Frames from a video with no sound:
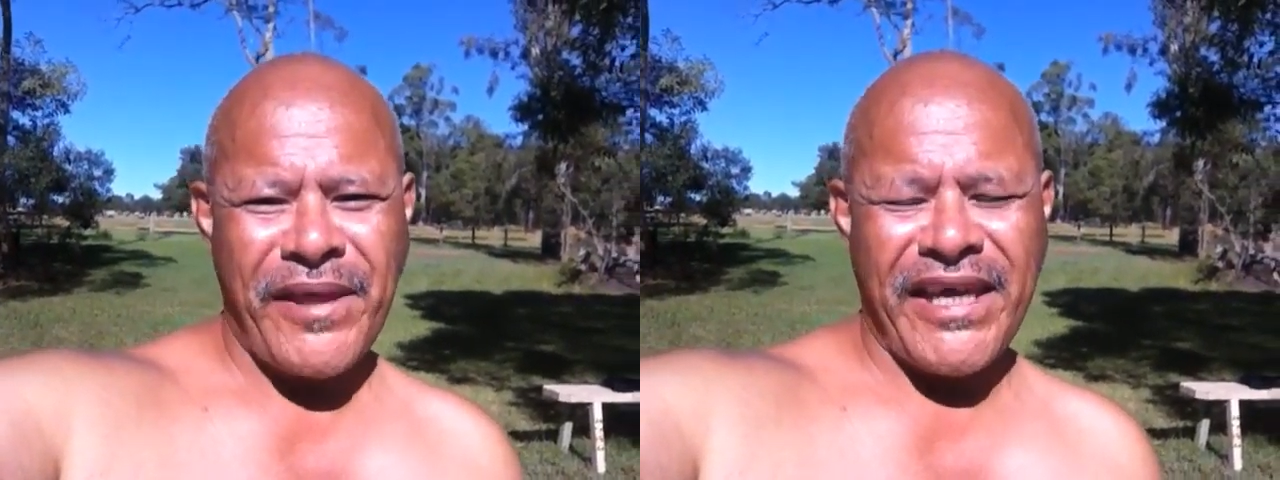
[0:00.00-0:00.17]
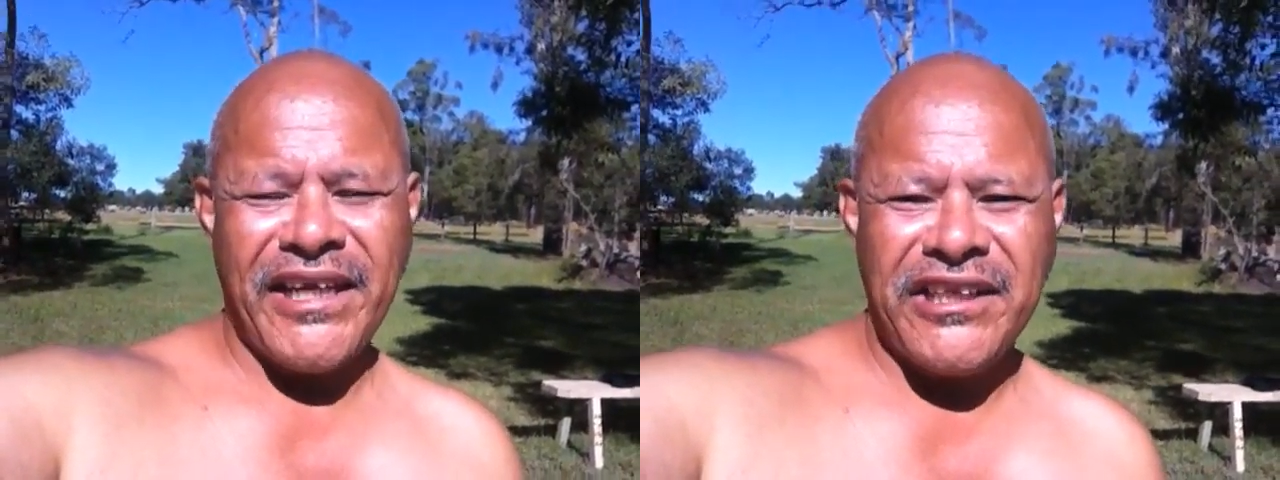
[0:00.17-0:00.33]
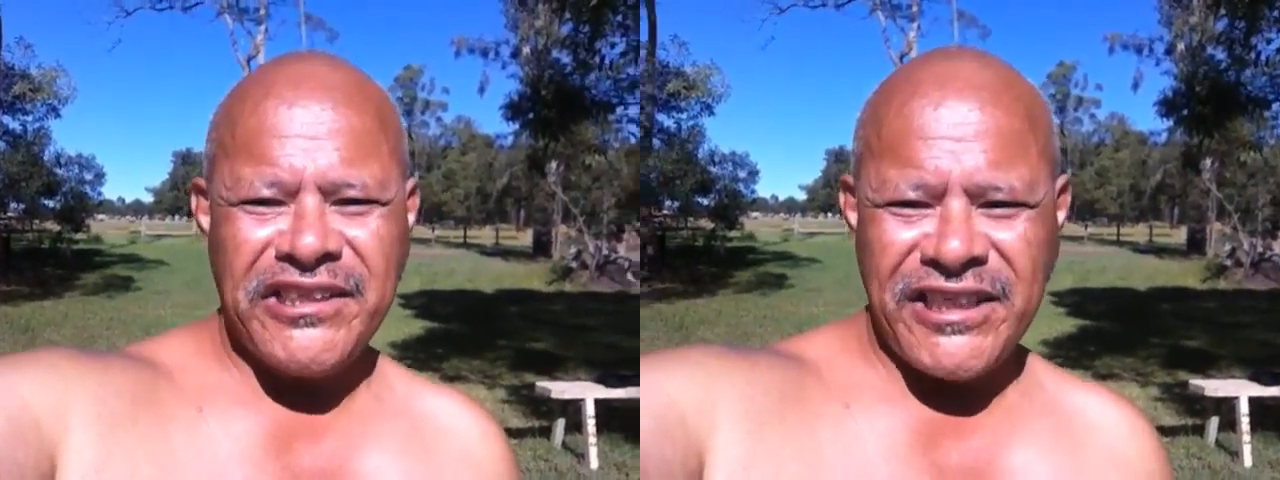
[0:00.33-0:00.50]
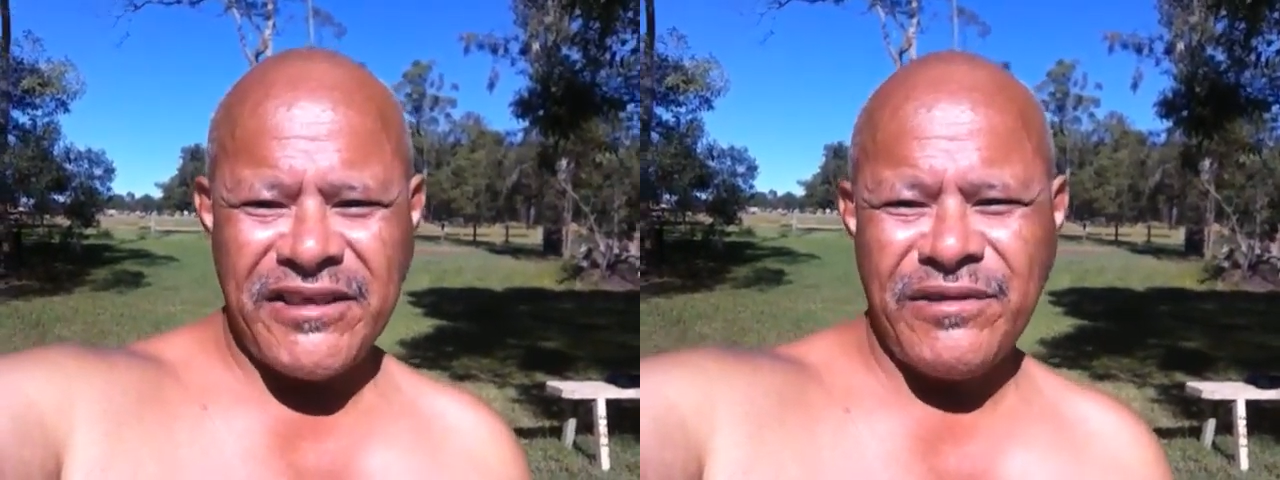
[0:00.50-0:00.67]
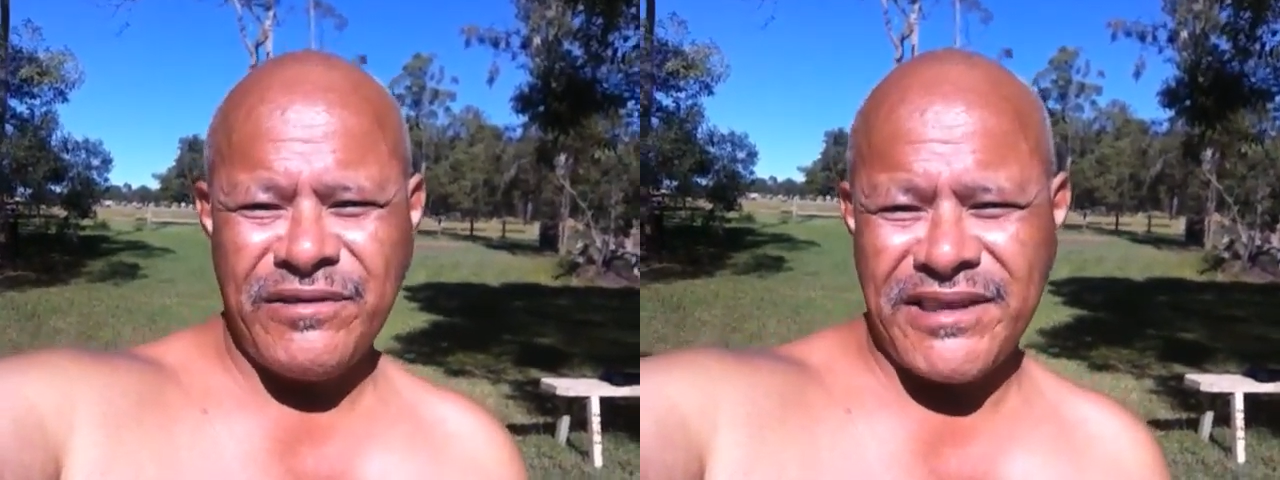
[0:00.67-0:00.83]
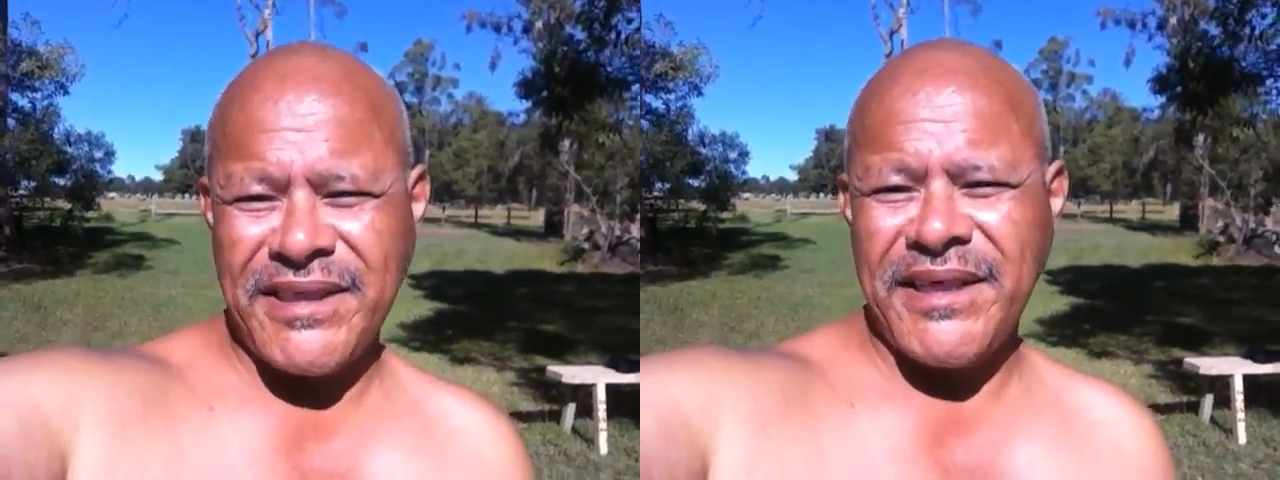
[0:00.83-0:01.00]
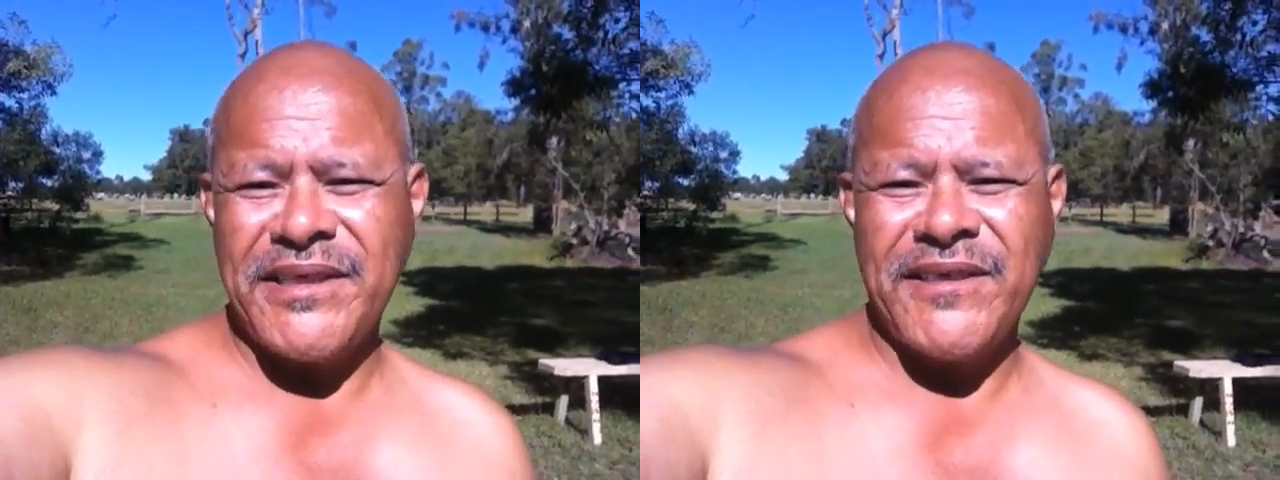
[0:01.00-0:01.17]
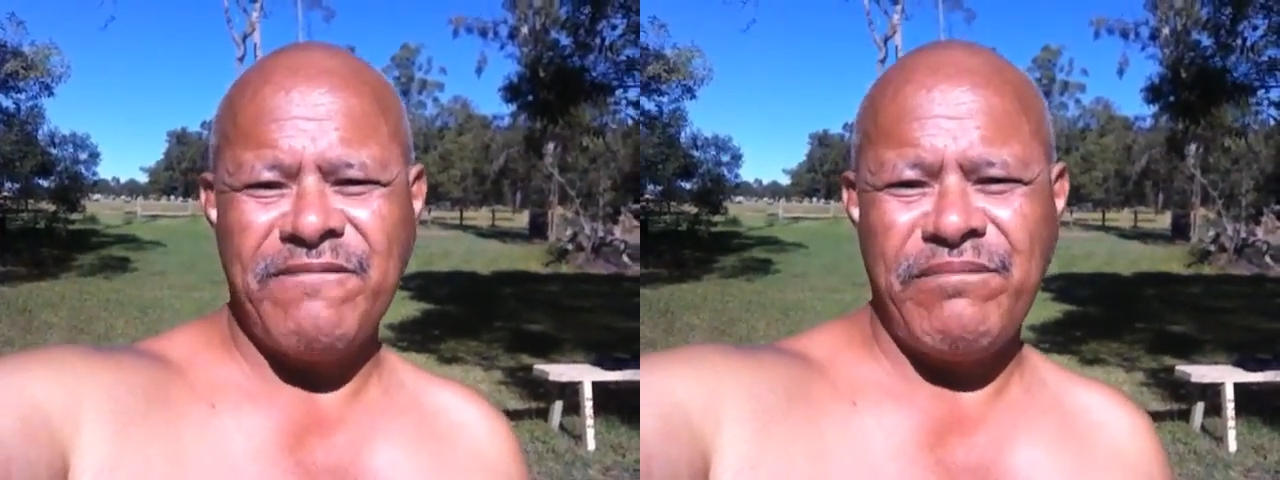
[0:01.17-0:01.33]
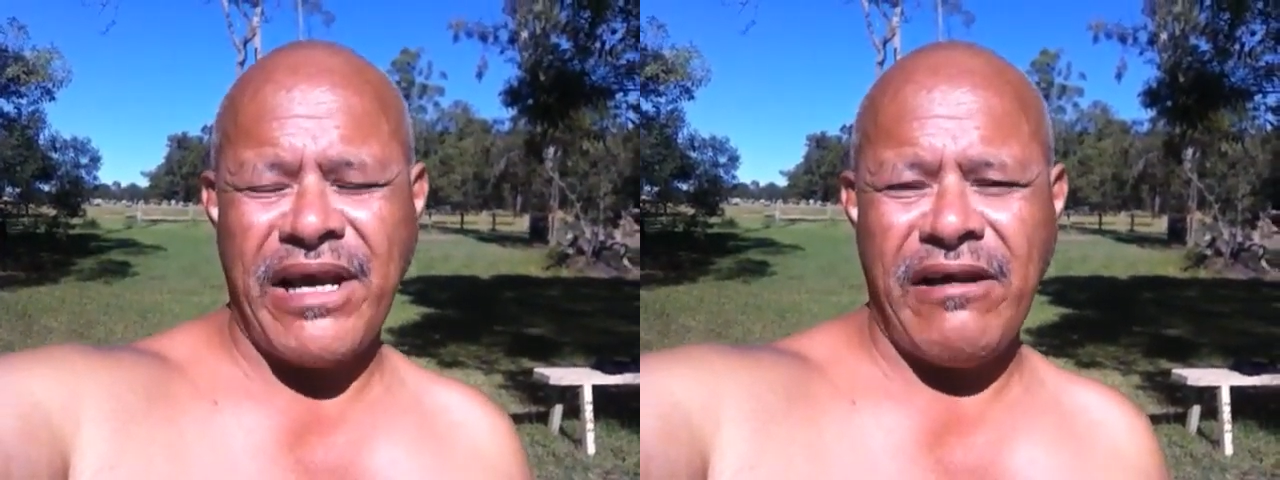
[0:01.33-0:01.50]
and a gentle sense
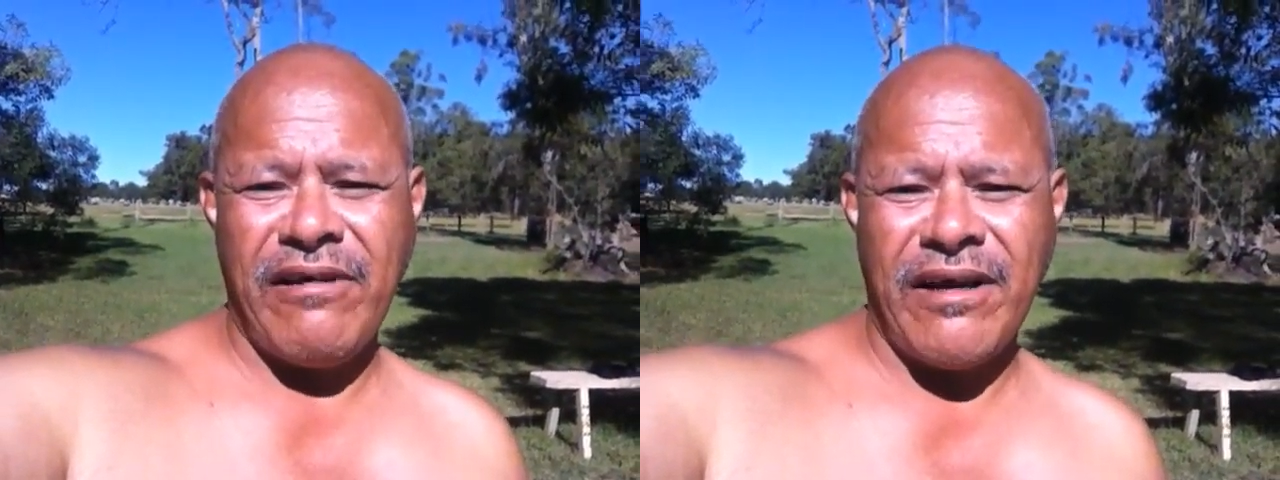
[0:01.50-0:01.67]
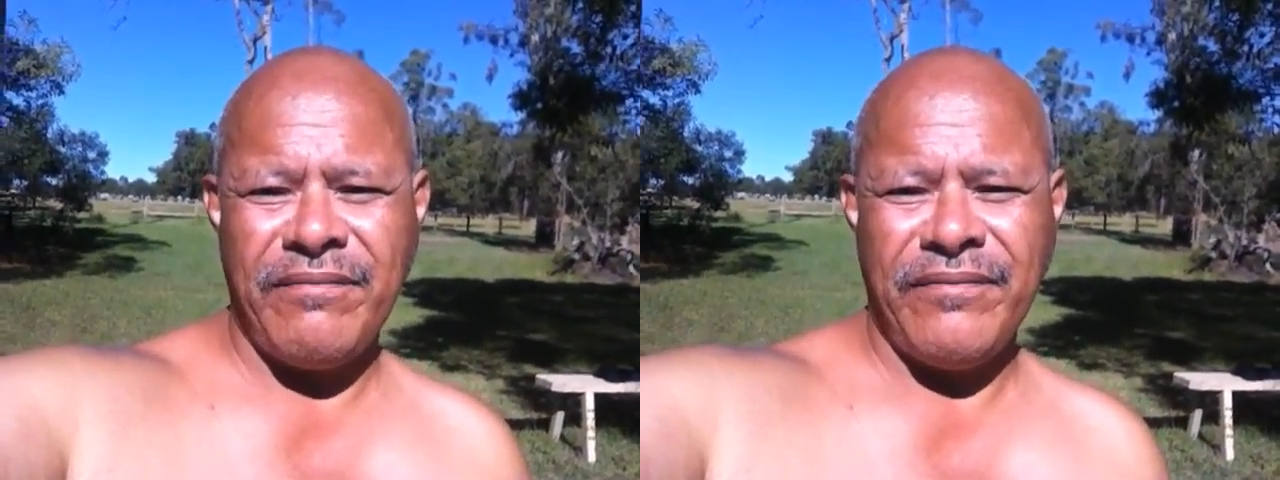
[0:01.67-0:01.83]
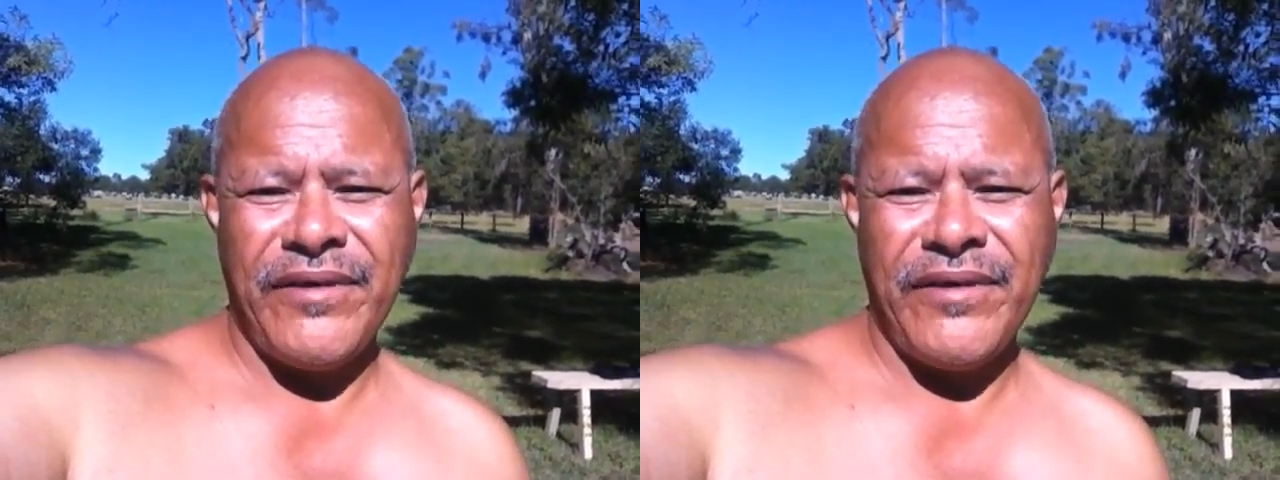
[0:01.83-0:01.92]
of power